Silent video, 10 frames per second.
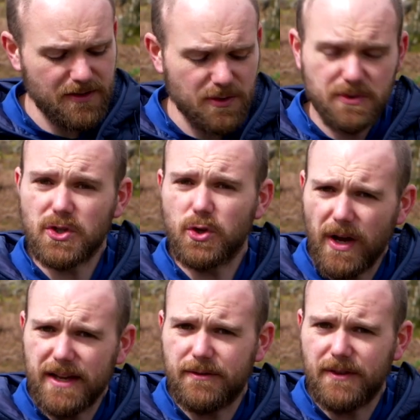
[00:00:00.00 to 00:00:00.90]
So it's a
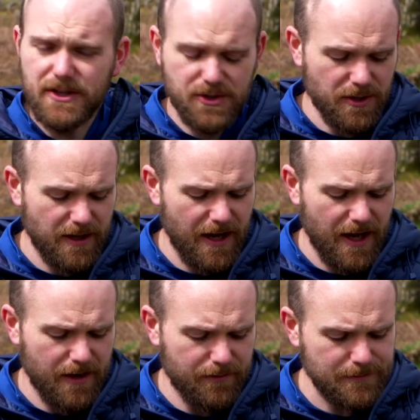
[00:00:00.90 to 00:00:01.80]
great feature to
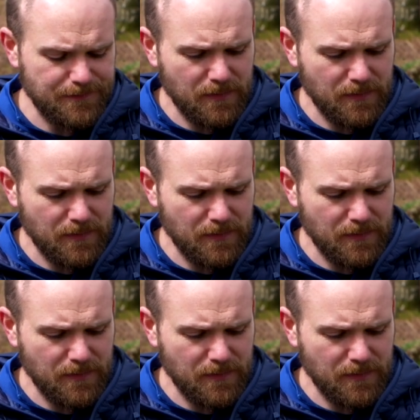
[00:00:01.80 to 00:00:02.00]
have.